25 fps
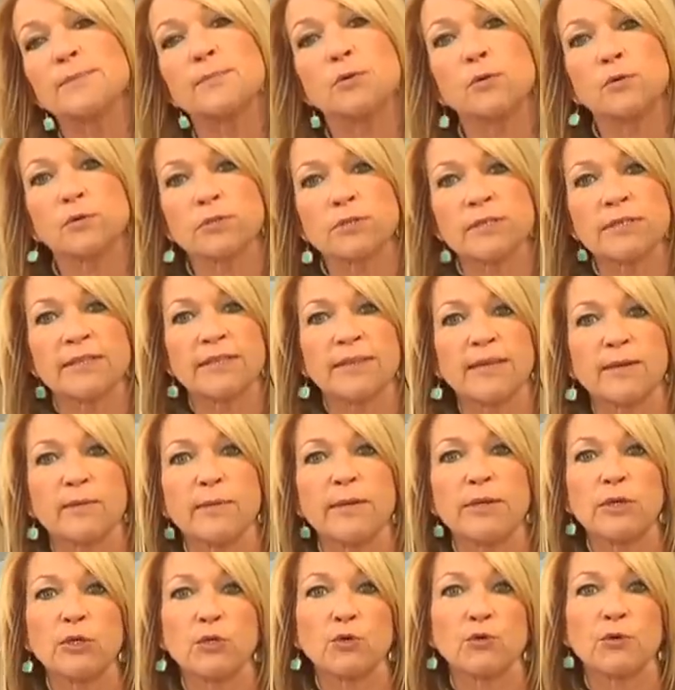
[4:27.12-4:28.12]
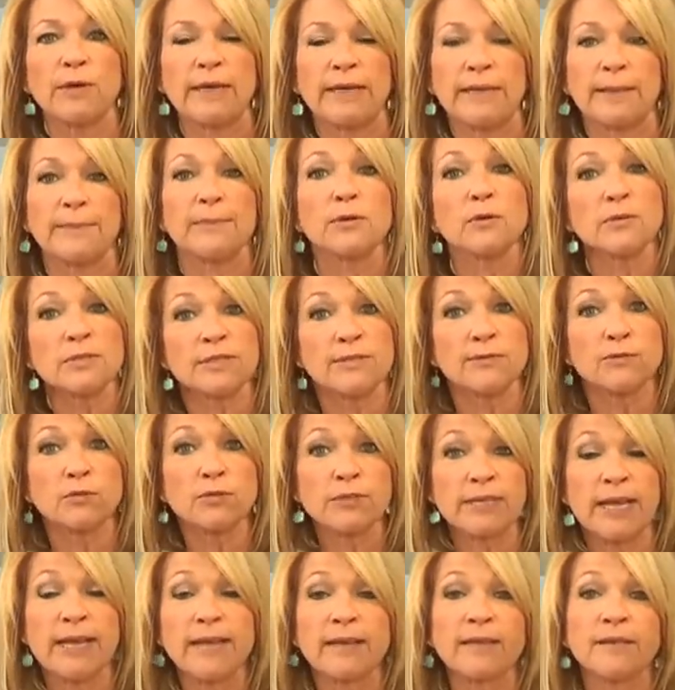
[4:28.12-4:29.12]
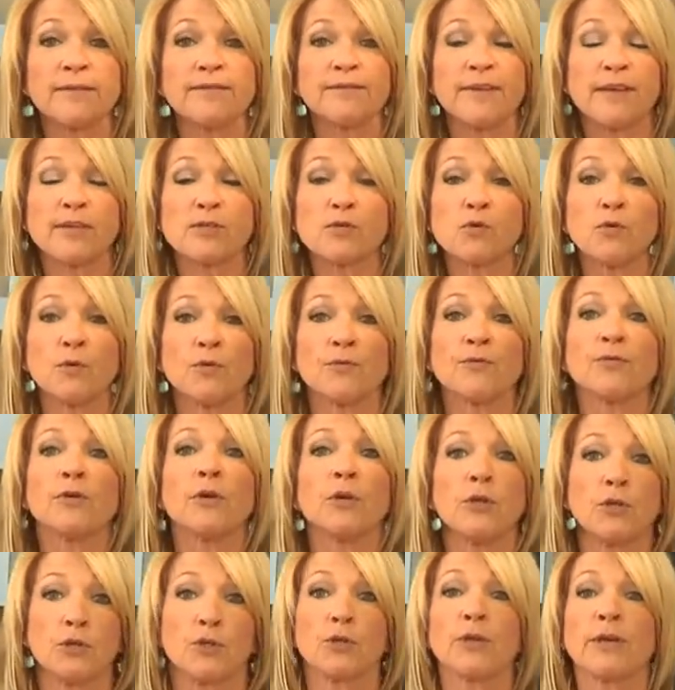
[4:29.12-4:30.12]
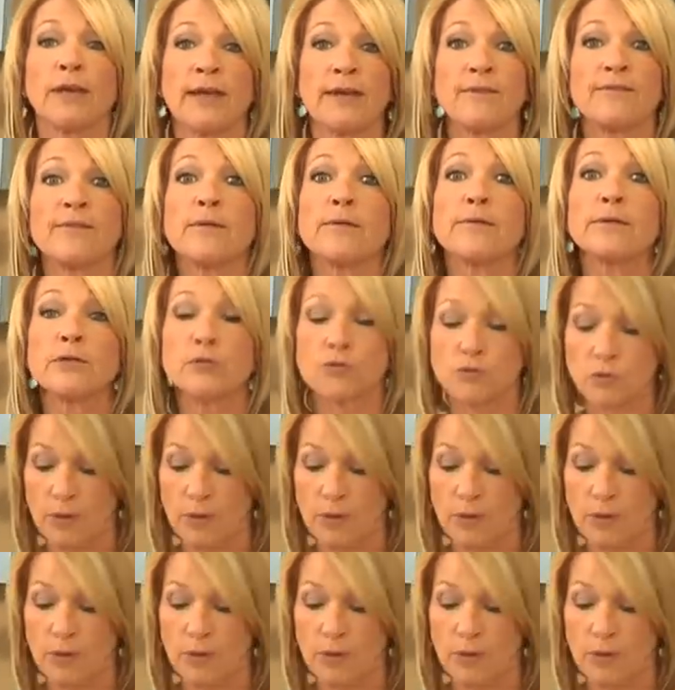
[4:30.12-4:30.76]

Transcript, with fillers: important thing when you're grilling, because if you take the fat off, you're going to have very